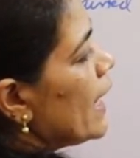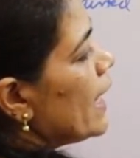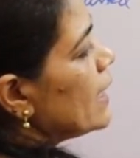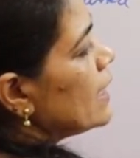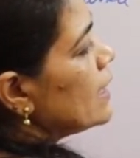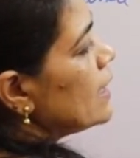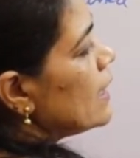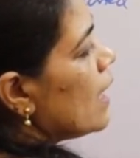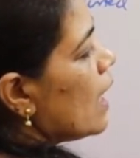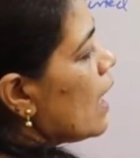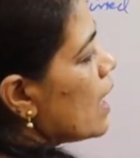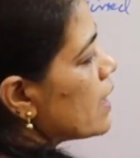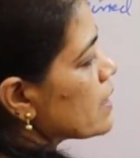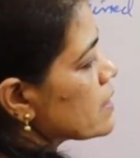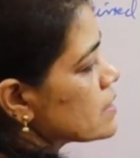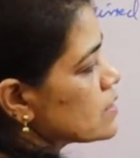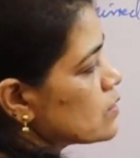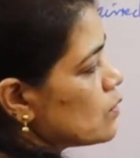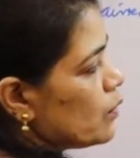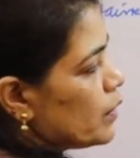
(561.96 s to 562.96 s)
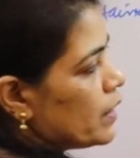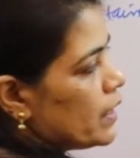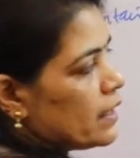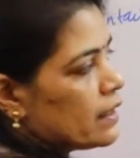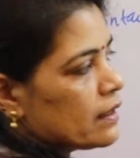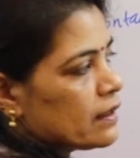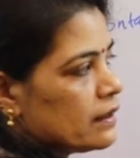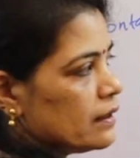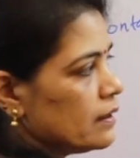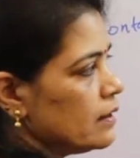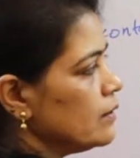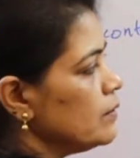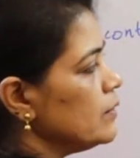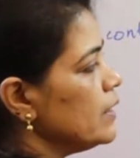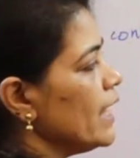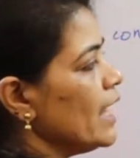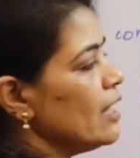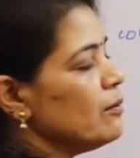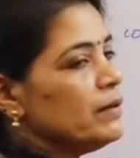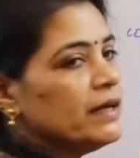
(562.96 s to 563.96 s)
and r square
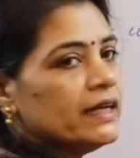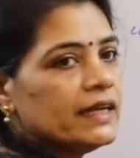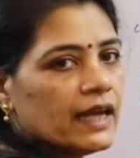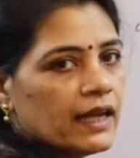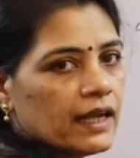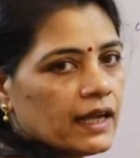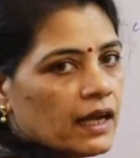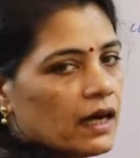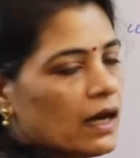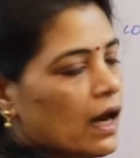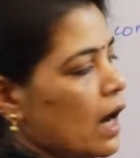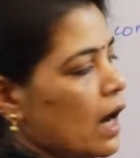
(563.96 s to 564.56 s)
can be taken